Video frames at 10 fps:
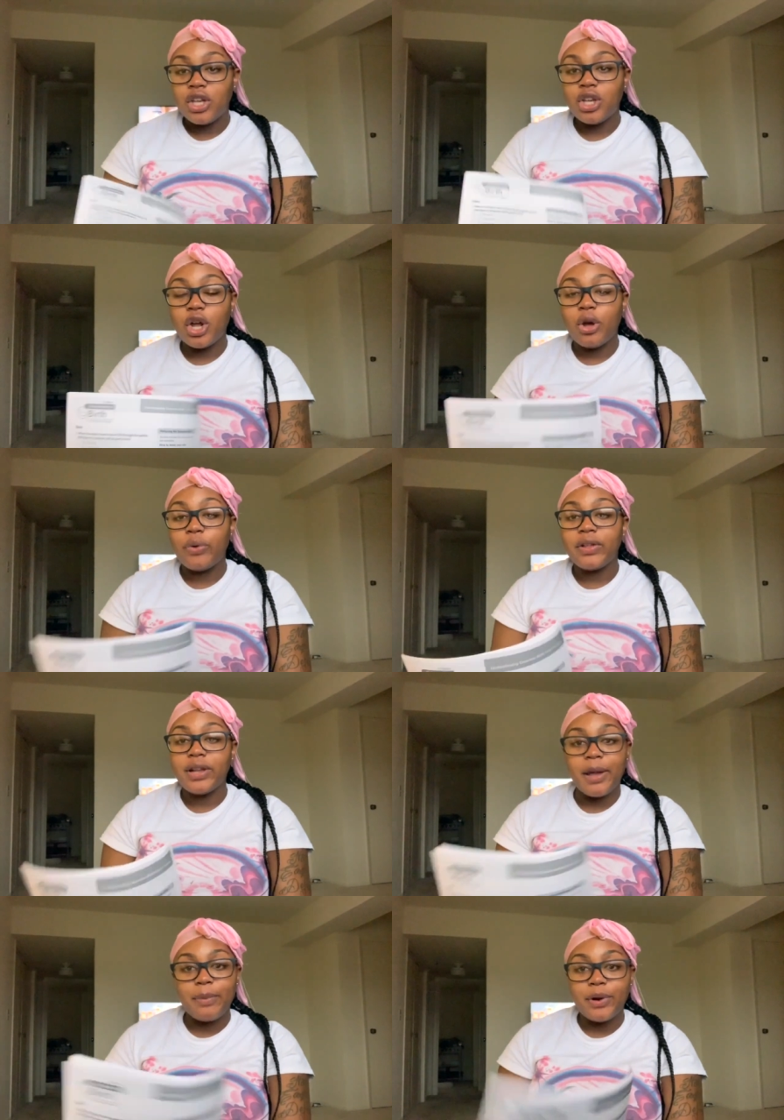you know, the
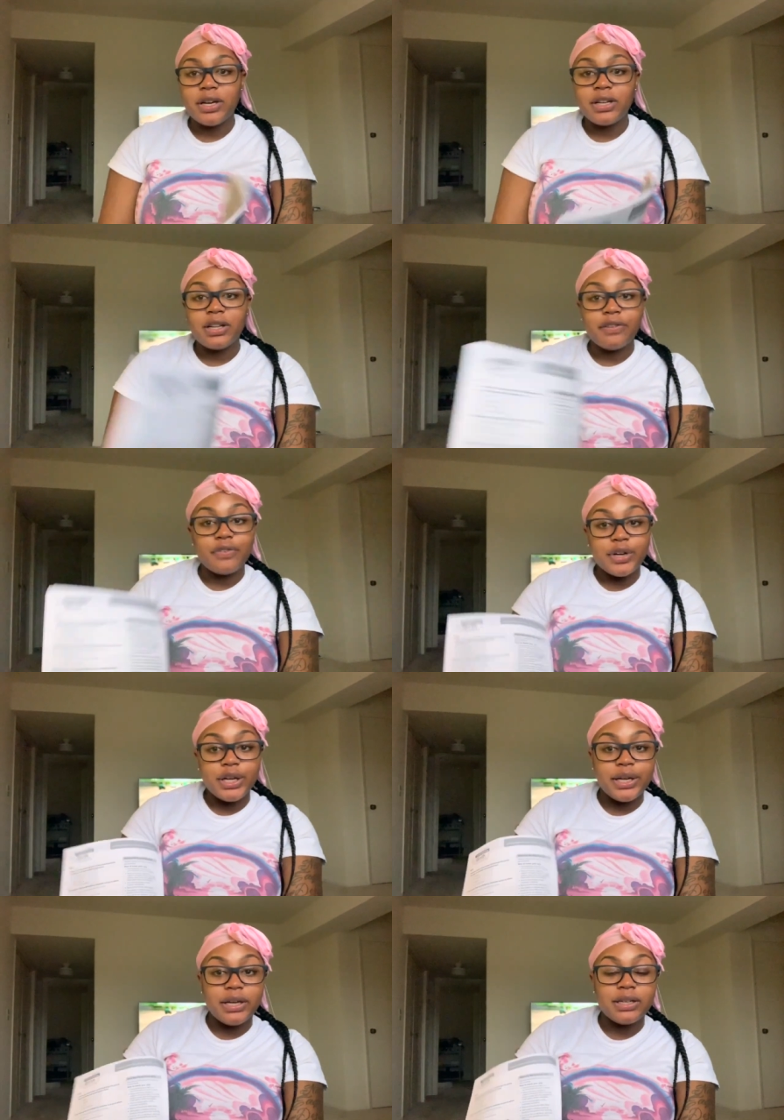labor and
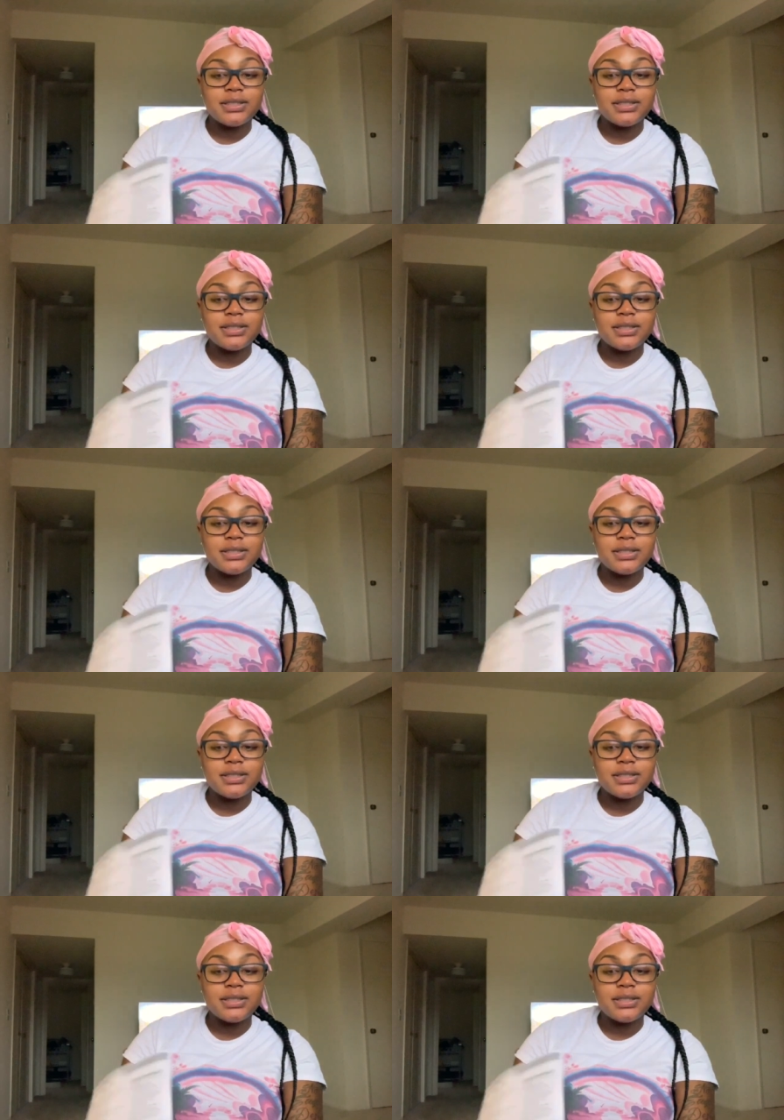delivery